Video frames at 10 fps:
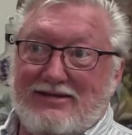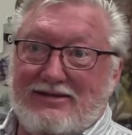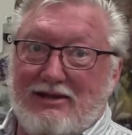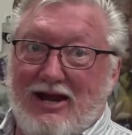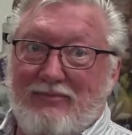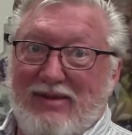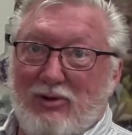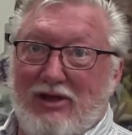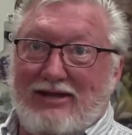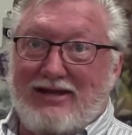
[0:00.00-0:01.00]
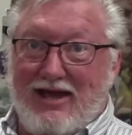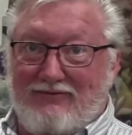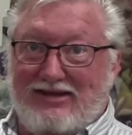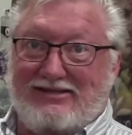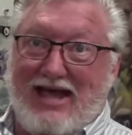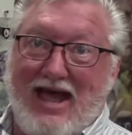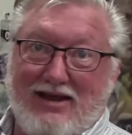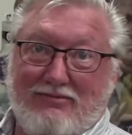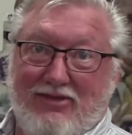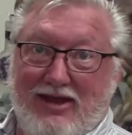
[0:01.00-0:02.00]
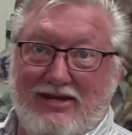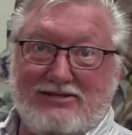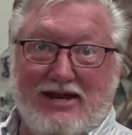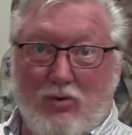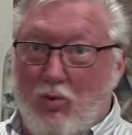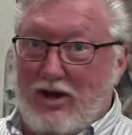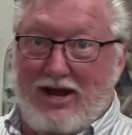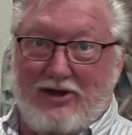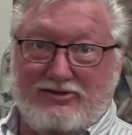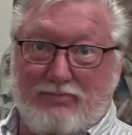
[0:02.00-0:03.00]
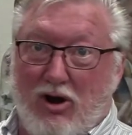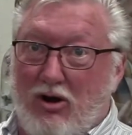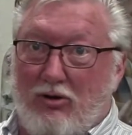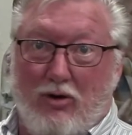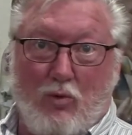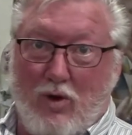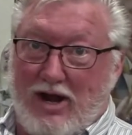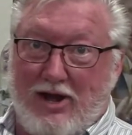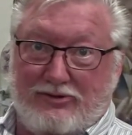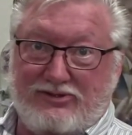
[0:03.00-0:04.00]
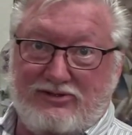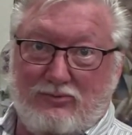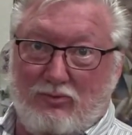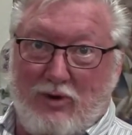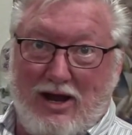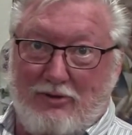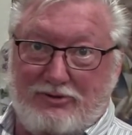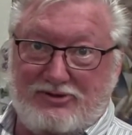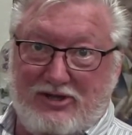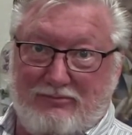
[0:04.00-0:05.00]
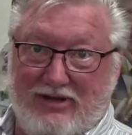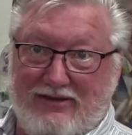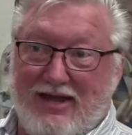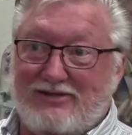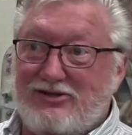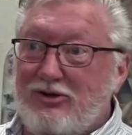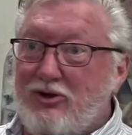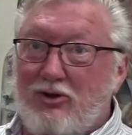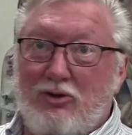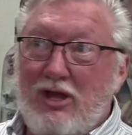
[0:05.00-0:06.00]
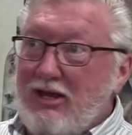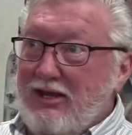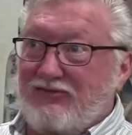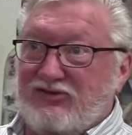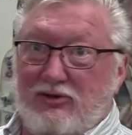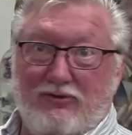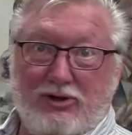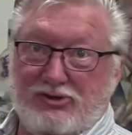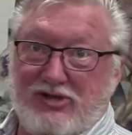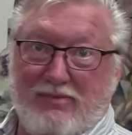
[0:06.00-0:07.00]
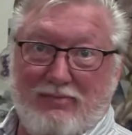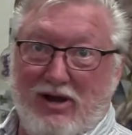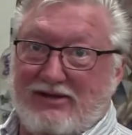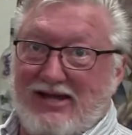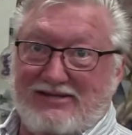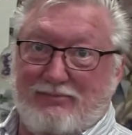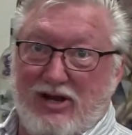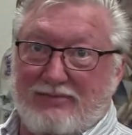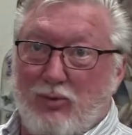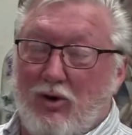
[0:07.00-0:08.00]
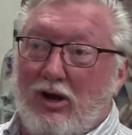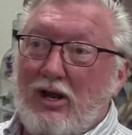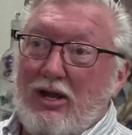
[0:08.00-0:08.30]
a lot of people like to have exact things like a 1 ounce bar or a 1 ounce round or something like that. So if silver goes up $1, that's $1 more.